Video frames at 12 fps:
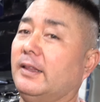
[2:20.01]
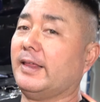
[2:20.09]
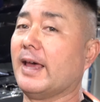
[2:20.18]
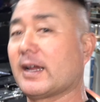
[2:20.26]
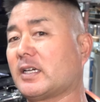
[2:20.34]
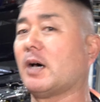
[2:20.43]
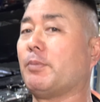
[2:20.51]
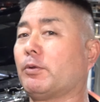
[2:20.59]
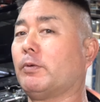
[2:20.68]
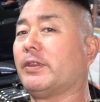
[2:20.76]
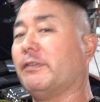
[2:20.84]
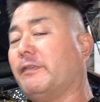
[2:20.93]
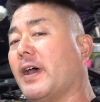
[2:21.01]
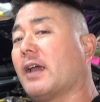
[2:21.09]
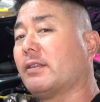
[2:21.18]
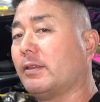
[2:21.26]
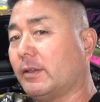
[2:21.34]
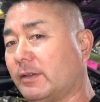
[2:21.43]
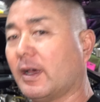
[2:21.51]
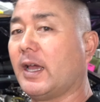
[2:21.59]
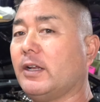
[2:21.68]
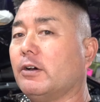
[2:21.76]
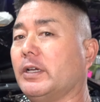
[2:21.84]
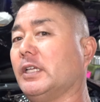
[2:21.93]
That coupled with the fact that the
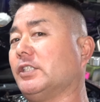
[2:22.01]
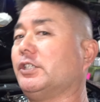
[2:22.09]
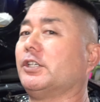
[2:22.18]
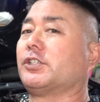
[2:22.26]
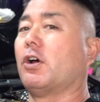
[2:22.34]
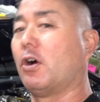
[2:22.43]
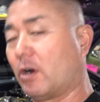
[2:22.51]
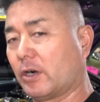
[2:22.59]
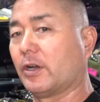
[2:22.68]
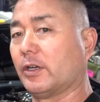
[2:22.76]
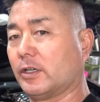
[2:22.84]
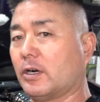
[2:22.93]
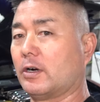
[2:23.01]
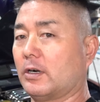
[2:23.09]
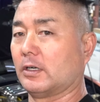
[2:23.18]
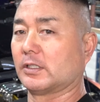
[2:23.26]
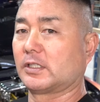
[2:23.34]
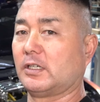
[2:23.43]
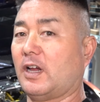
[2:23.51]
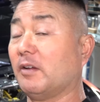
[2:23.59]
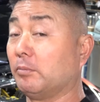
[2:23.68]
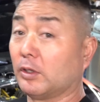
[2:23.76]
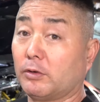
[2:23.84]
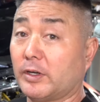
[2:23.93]
dyno is just hard on cars.
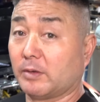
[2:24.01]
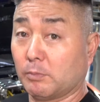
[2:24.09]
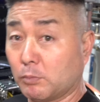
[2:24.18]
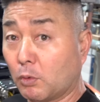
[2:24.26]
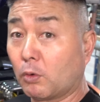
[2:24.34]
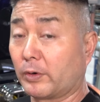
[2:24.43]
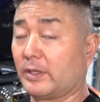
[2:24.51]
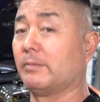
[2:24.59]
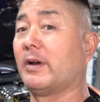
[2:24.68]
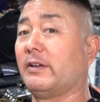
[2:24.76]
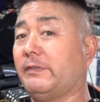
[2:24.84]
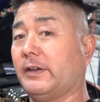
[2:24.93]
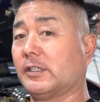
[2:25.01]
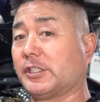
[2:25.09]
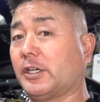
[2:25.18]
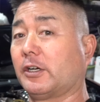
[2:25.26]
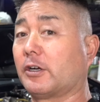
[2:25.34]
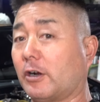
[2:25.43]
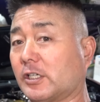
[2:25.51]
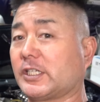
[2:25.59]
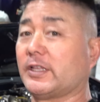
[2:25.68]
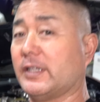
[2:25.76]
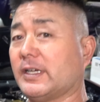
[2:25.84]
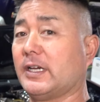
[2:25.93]
I've blown up more than my fair share of cars
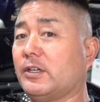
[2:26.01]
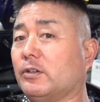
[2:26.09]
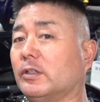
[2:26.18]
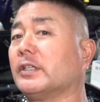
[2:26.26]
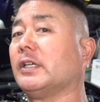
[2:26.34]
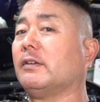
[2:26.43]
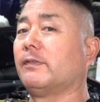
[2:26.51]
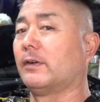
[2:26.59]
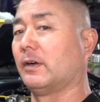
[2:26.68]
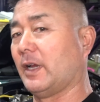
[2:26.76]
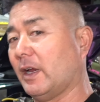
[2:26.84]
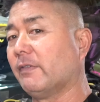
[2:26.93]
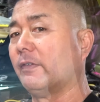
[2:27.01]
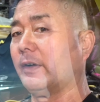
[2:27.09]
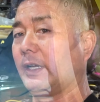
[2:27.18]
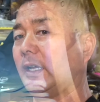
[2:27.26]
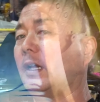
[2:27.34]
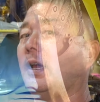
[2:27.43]
on the dyno, looking for every